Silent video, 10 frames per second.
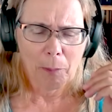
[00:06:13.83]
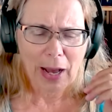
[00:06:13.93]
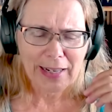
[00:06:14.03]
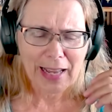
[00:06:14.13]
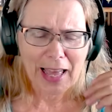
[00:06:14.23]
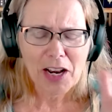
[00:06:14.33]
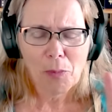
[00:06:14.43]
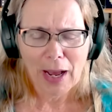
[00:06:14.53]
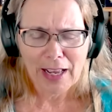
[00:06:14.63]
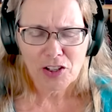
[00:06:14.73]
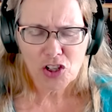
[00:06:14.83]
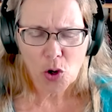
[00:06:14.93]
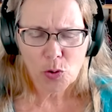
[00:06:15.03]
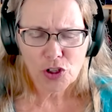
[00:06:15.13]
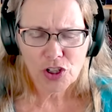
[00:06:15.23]
But anyway,
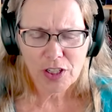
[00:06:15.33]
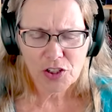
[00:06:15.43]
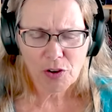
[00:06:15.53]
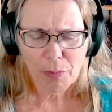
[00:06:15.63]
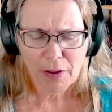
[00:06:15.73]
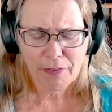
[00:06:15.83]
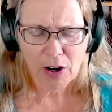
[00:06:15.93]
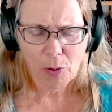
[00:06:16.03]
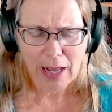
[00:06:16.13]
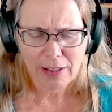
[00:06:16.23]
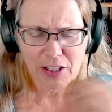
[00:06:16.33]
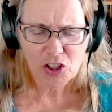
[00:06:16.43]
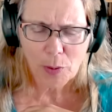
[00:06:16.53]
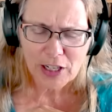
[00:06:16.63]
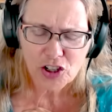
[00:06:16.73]
so she's from the Faroe Islands.
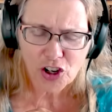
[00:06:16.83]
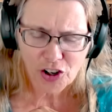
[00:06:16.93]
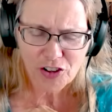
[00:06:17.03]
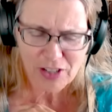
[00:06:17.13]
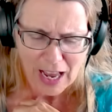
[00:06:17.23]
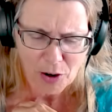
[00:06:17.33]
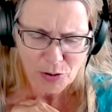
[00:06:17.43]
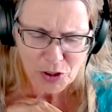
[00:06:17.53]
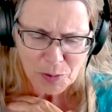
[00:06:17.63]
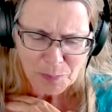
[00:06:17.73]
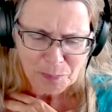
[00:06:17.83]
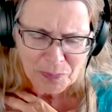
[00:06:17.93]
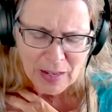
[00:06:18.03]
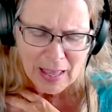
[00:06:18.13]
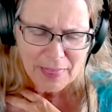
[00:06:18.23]
So it turns out
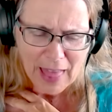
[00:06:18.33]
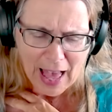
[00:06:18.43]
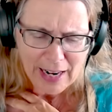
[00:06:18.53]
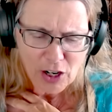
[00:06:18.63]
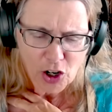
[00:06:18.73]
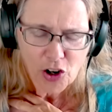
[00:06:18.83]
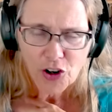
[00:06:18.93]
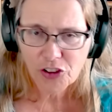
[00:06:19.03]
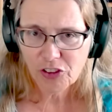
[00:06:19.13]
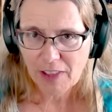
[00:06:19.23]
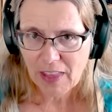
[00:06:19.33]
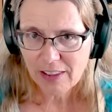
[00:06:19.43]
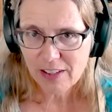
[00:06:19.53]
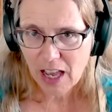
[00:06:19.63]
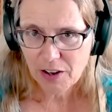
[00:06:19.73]
that her side,
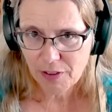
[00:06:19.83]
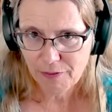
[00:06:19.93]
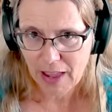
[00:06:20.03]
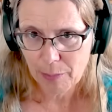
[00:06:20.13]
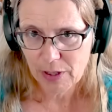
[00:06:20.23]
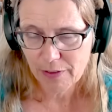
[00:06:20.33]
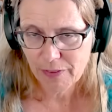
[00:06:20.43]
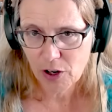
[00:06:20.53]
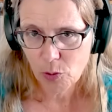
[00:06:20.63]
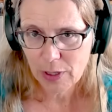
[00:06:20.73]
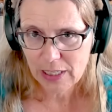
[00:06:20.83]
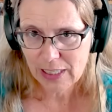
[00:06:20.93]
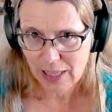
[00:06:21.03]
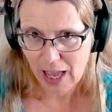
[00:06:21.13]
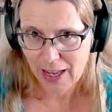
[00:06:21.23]
that side of the family, the Faroese
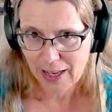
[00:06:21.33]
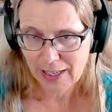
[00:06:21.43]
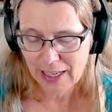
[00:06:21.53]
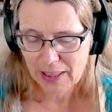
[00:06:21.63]
side,